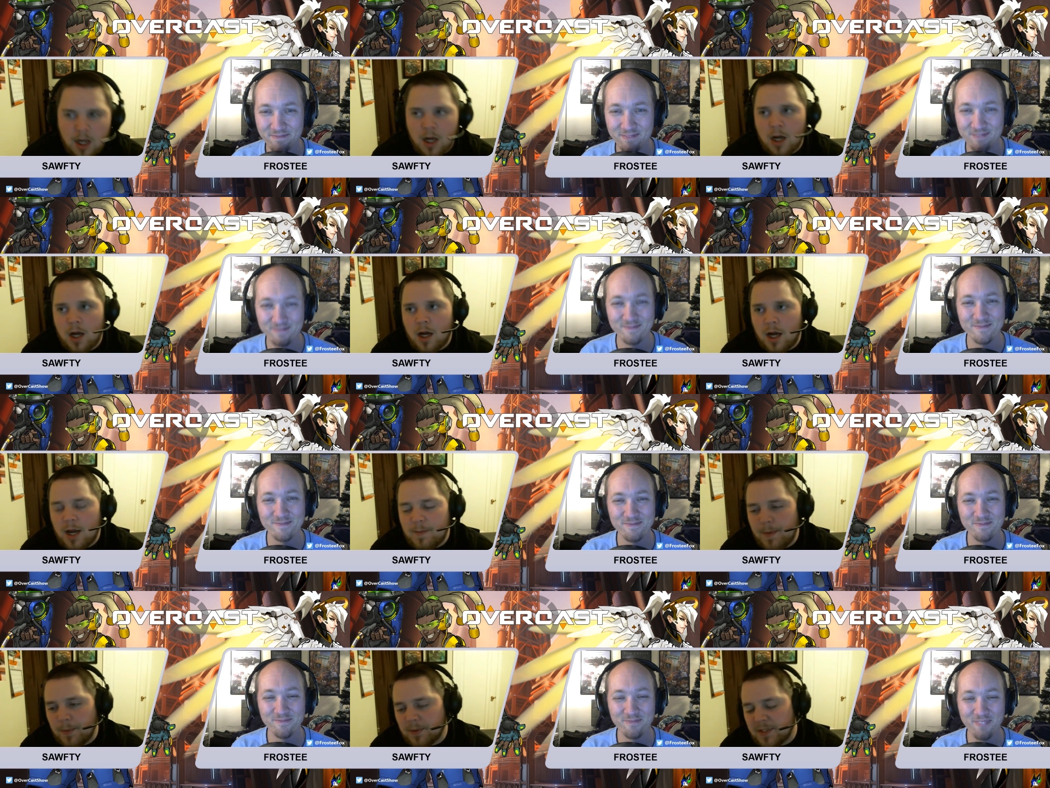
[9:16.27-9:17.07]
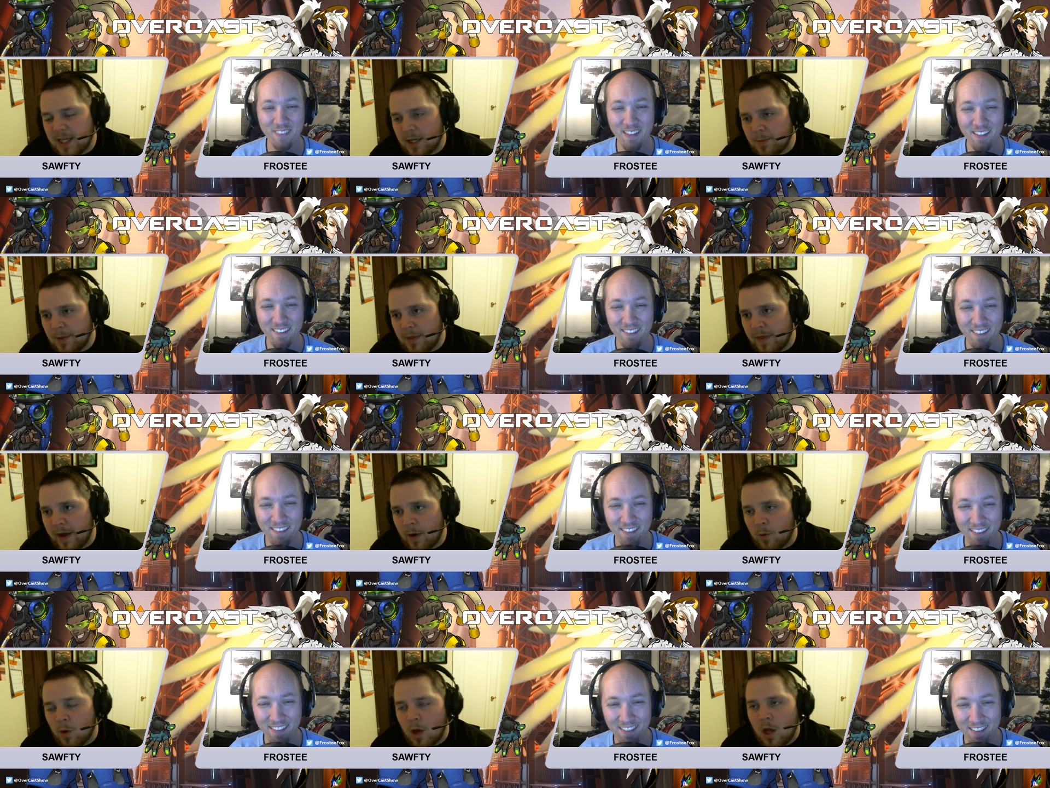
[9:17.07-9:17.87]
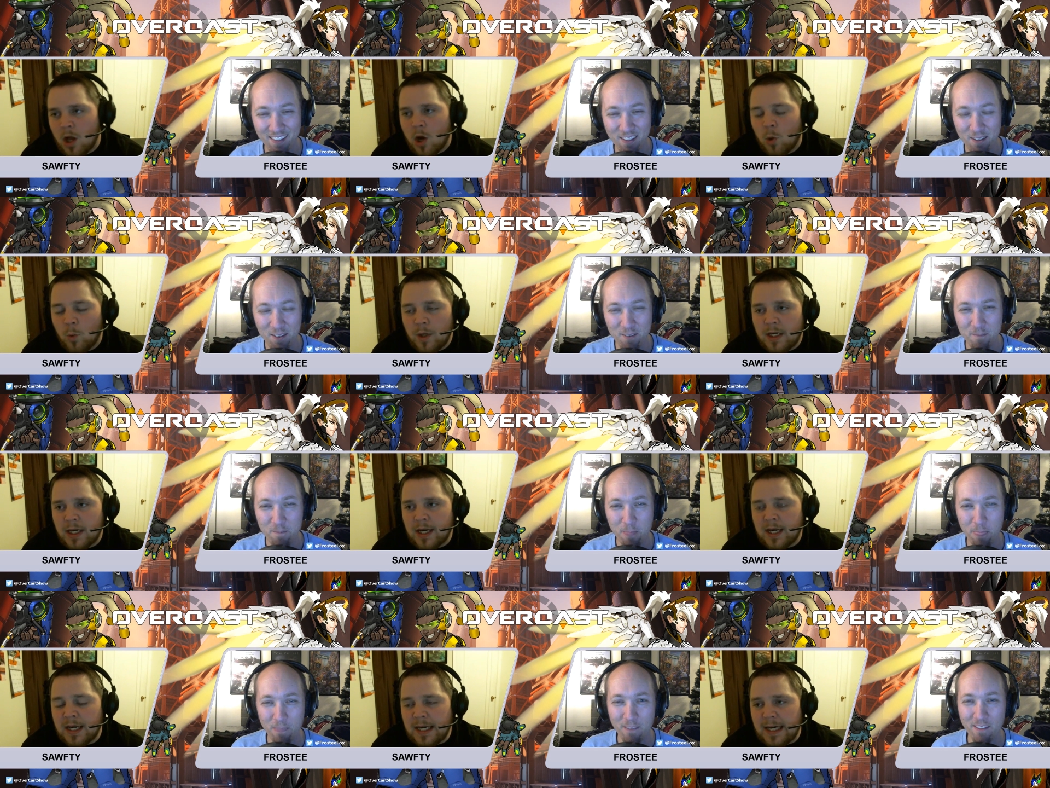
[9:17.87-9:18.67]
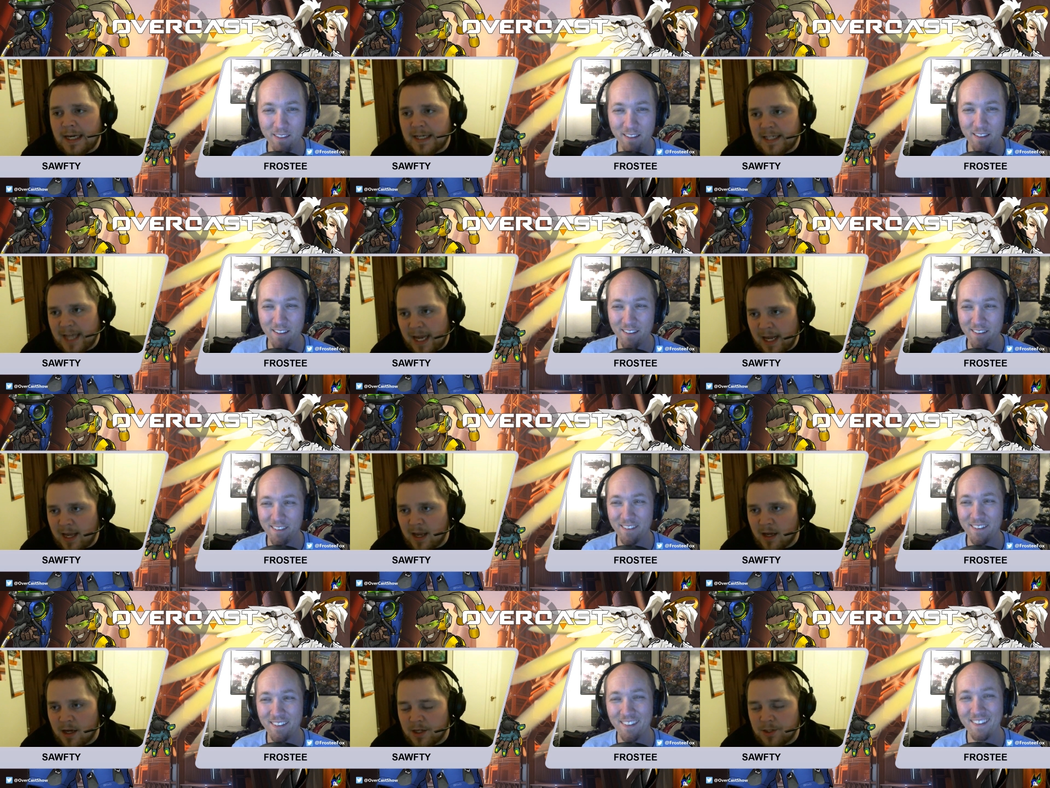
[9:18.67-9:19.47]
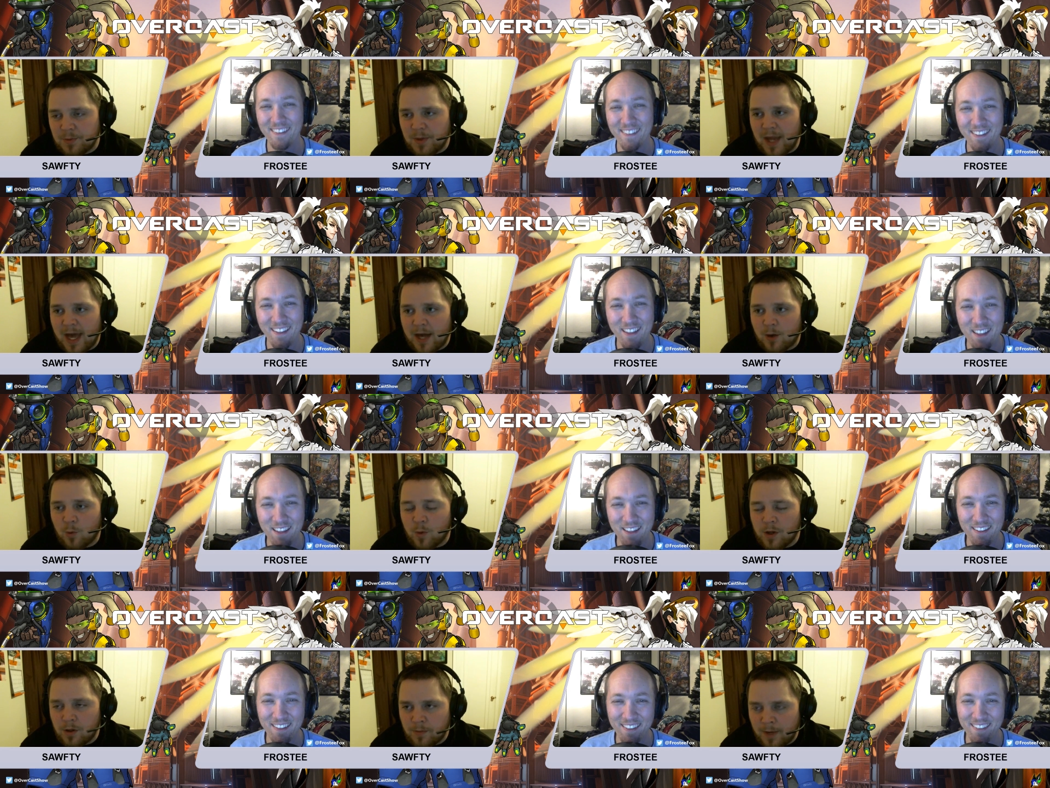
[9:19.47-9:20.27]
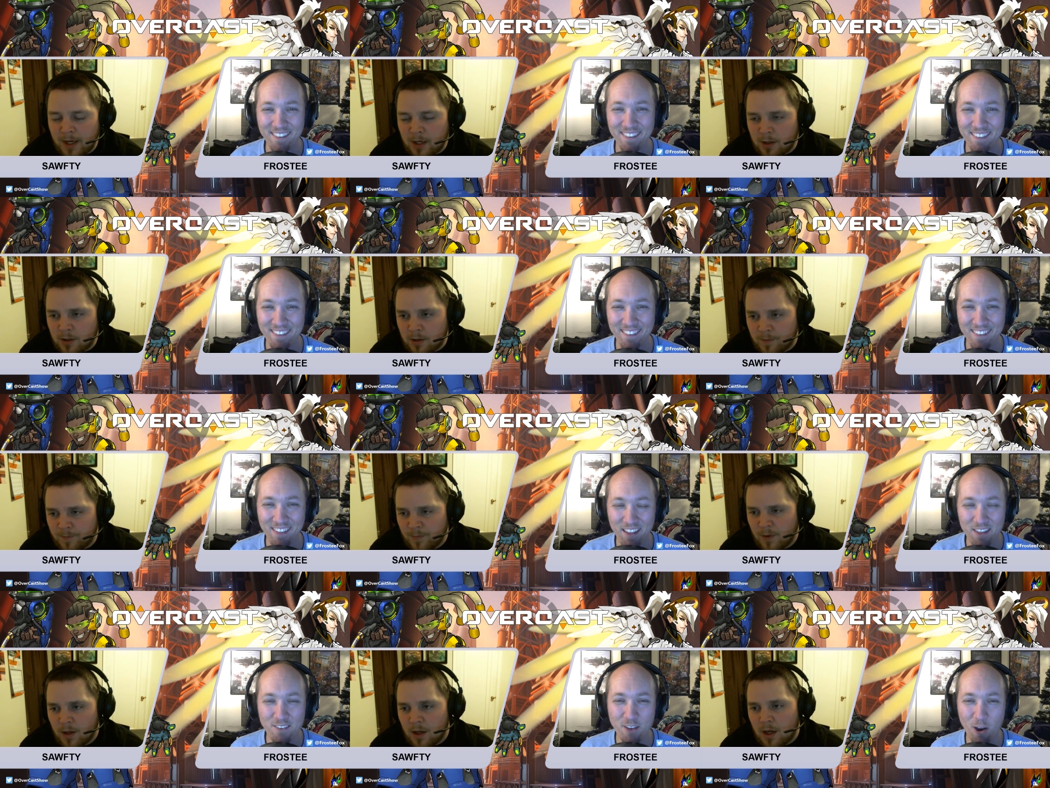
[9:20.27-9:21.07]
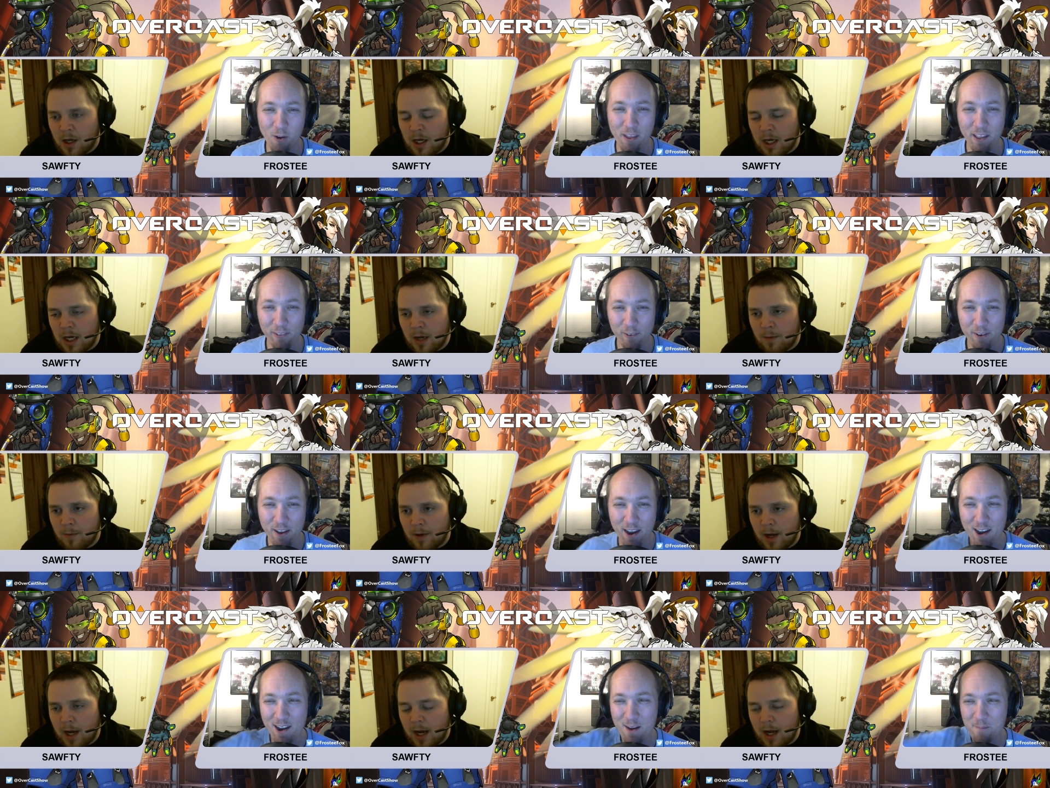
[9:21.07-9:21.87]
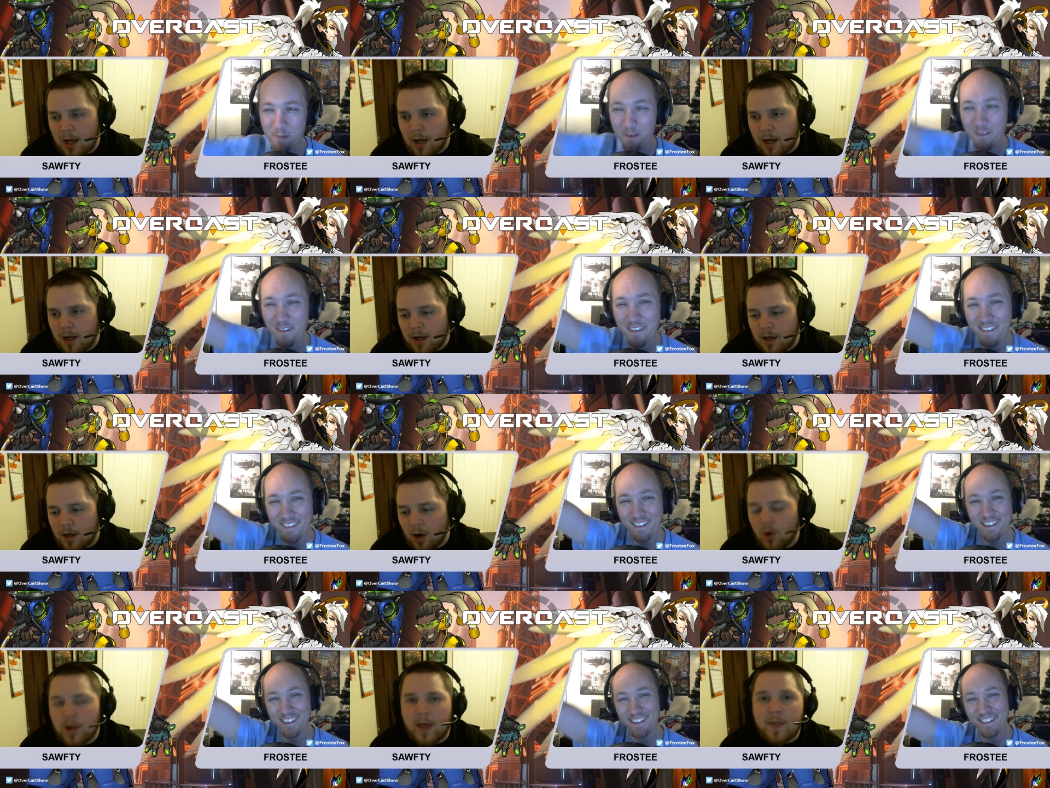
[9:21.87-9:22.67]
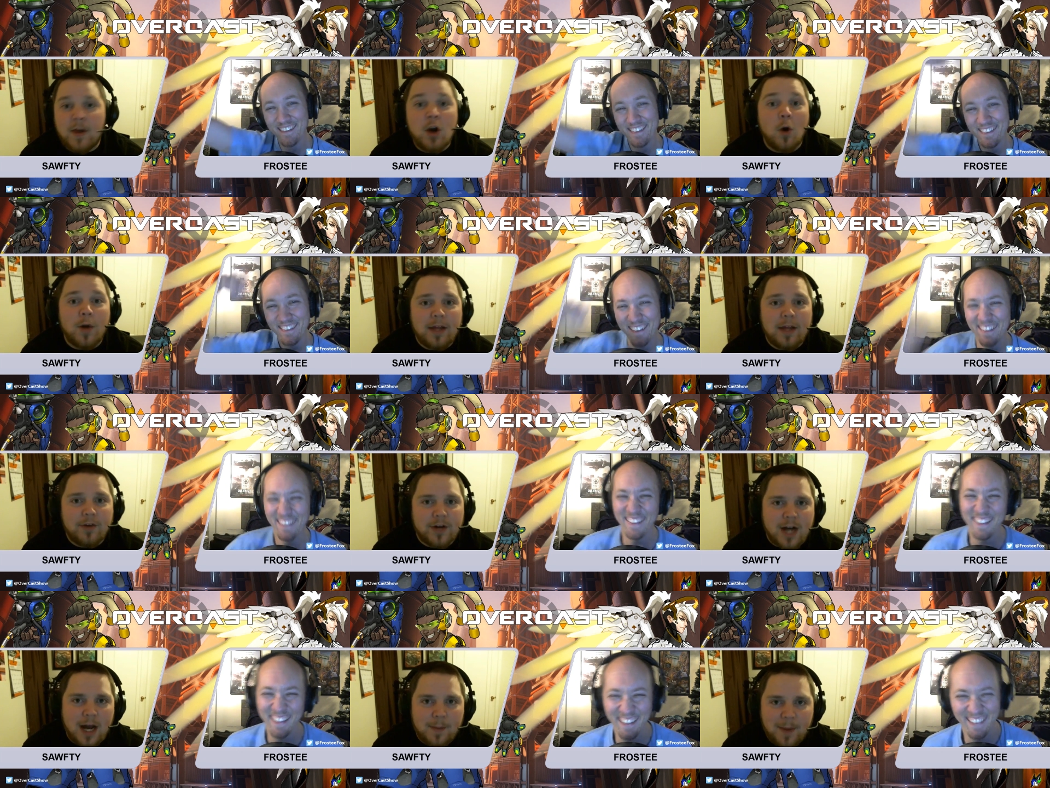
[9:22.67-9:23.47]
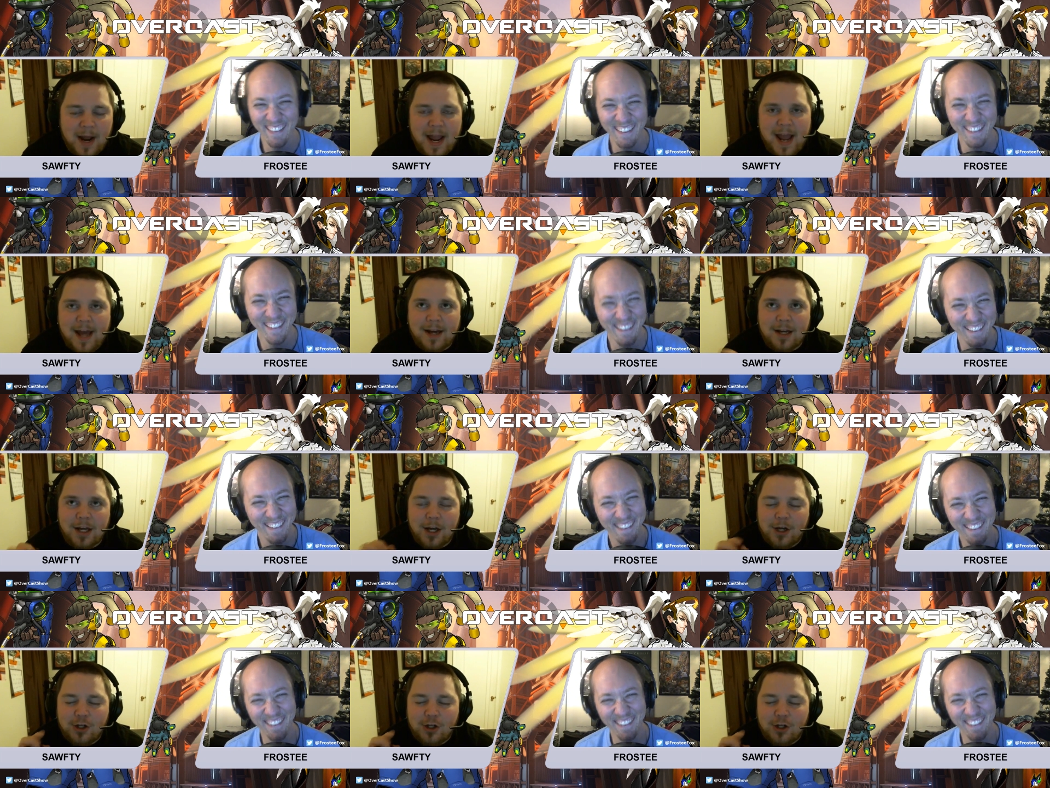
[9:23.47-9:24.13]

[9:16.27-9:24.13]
Speaker 1: Uh, I had people tell me that we didn't need a tank because we had a Widowmaker.
Speaker 2: No healer um, comp. Um,
Speaker 1: oh yeah, the no healer comp. I had